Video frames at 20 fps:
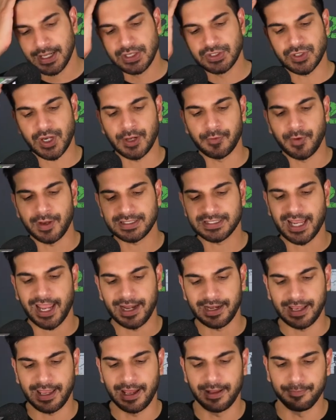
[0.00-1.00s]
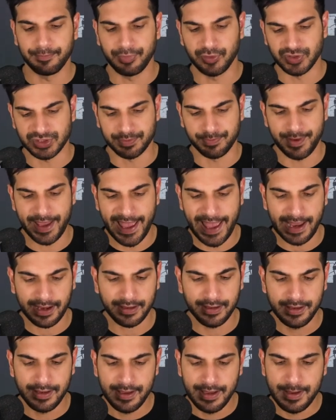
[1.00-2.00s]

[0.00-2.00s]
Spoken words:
John Ross kind of got pushed back.